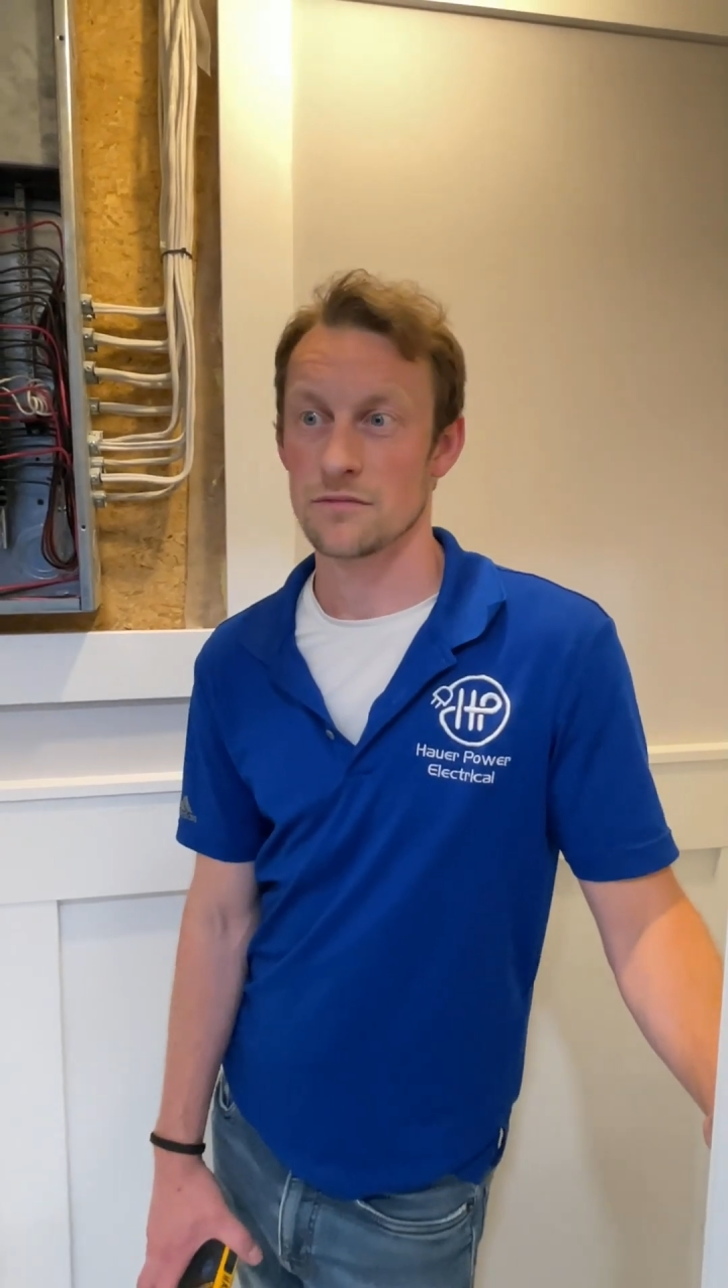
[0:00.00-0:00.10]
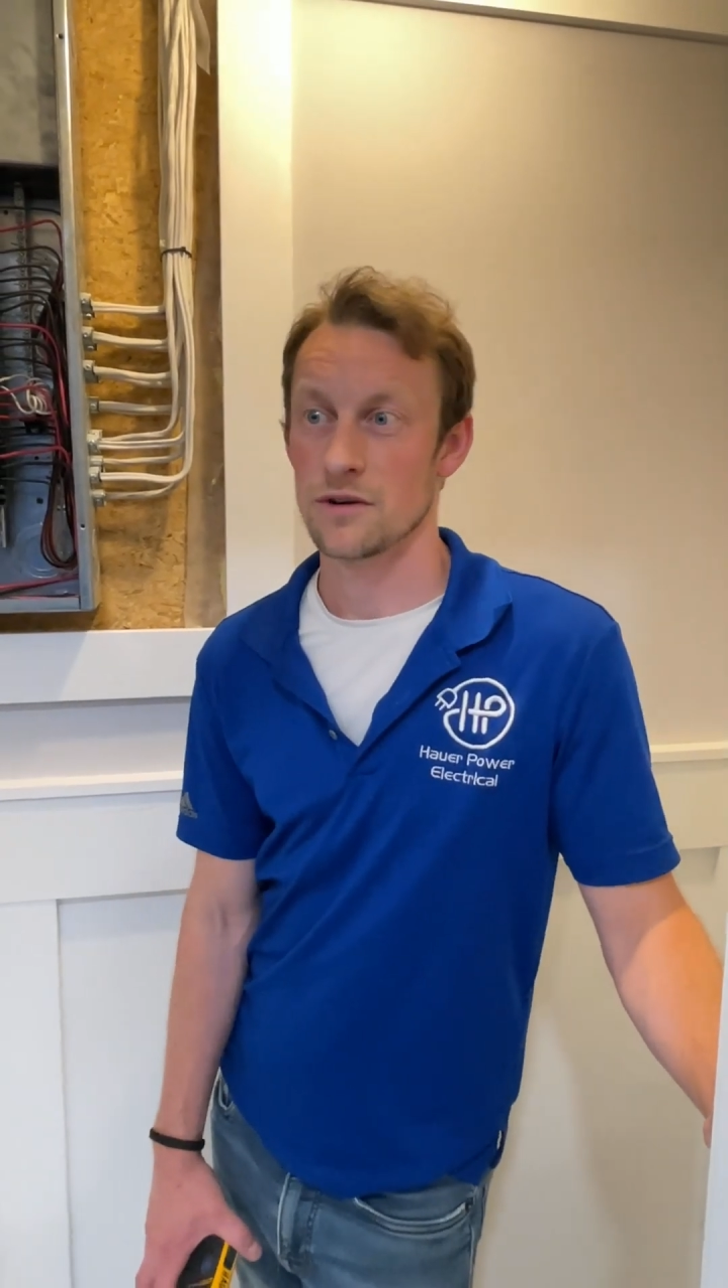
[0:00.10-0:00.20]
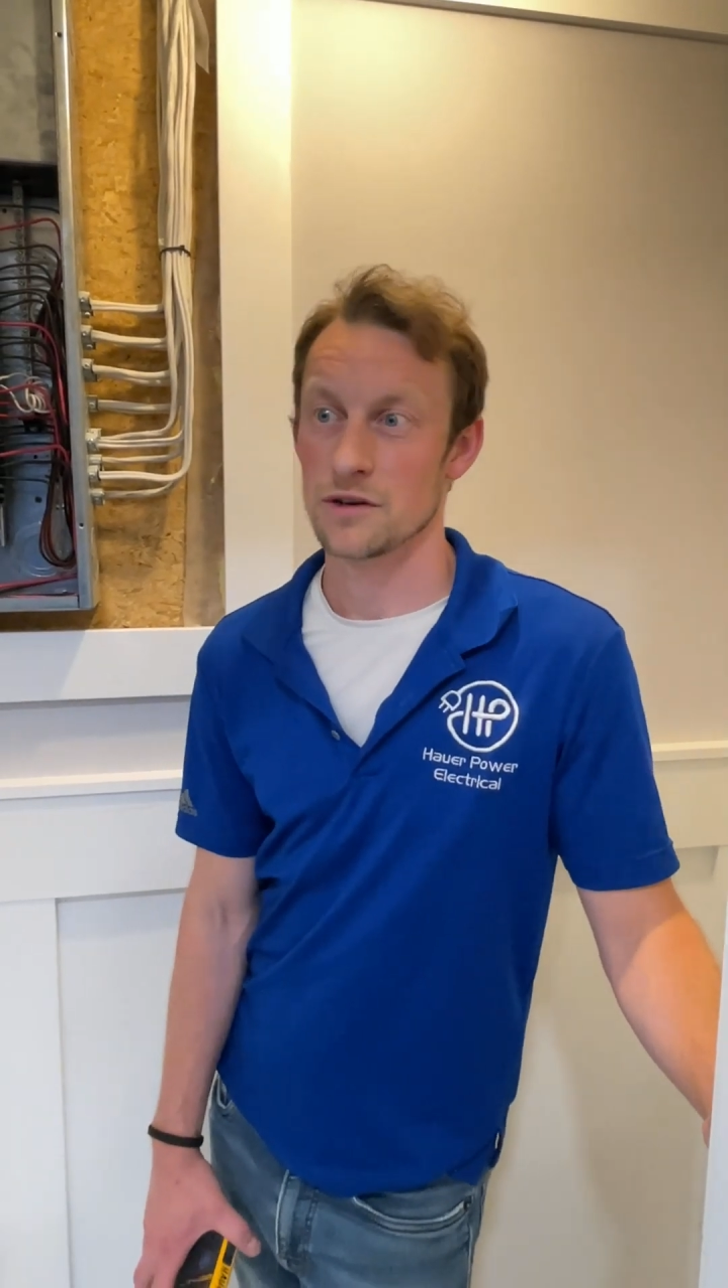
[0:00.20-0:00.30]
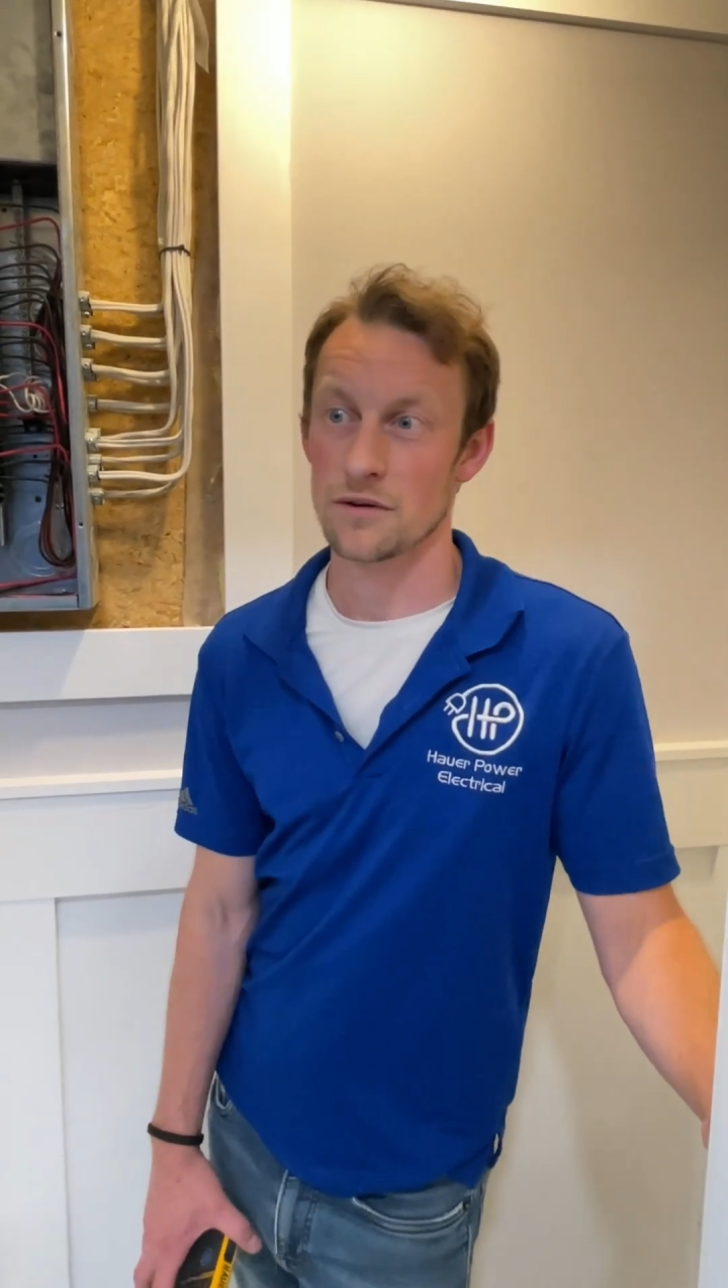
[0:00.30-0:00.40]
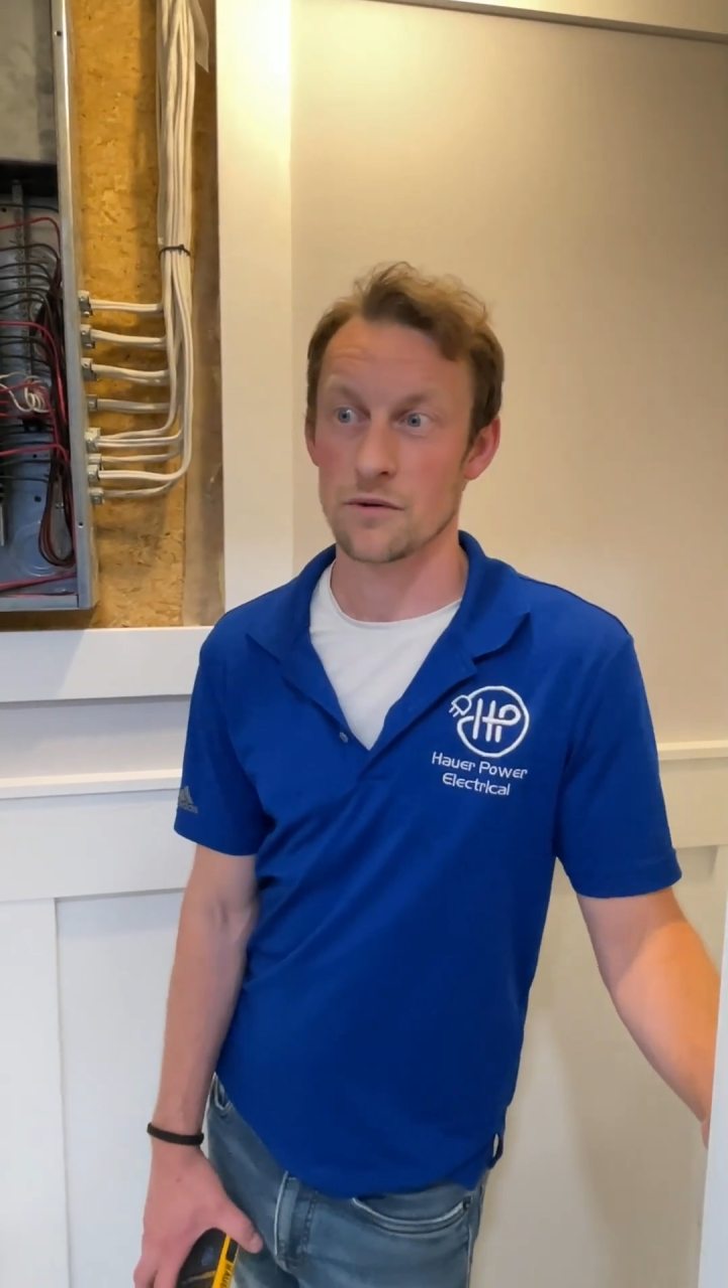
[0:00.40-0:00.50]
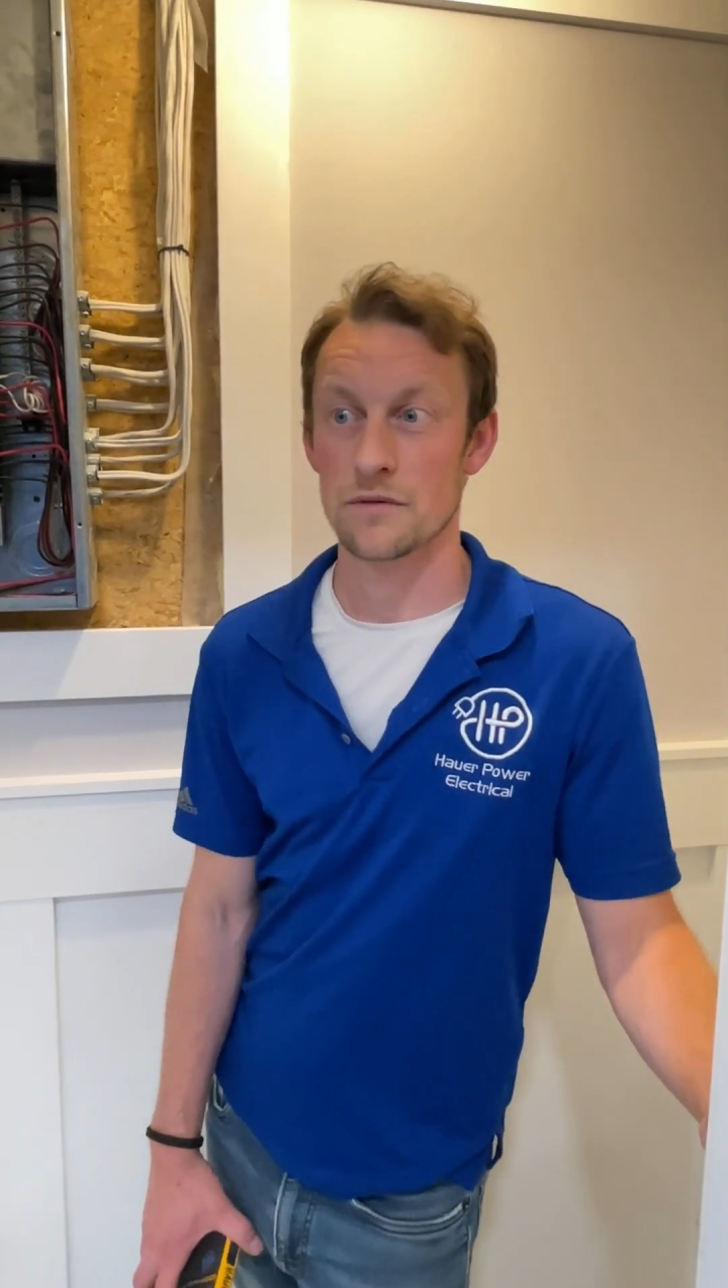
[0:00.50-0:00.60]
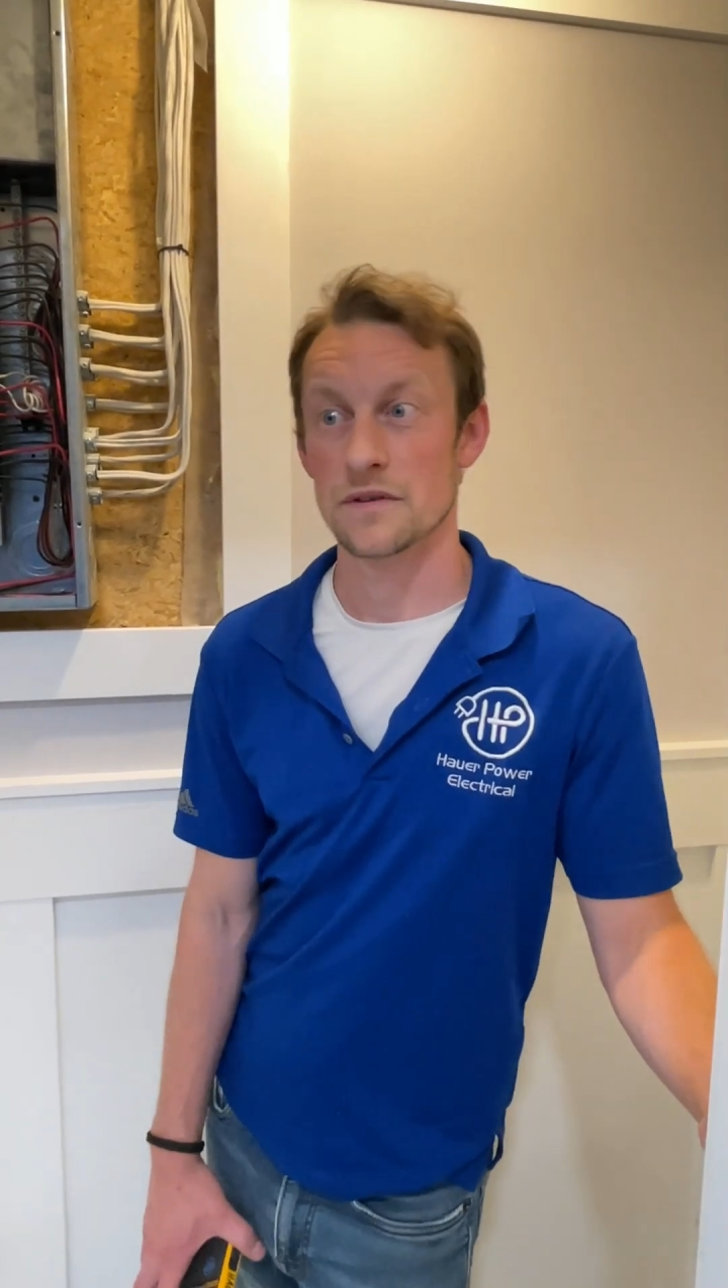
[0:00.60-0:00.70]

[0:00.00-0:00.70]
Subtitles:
on your own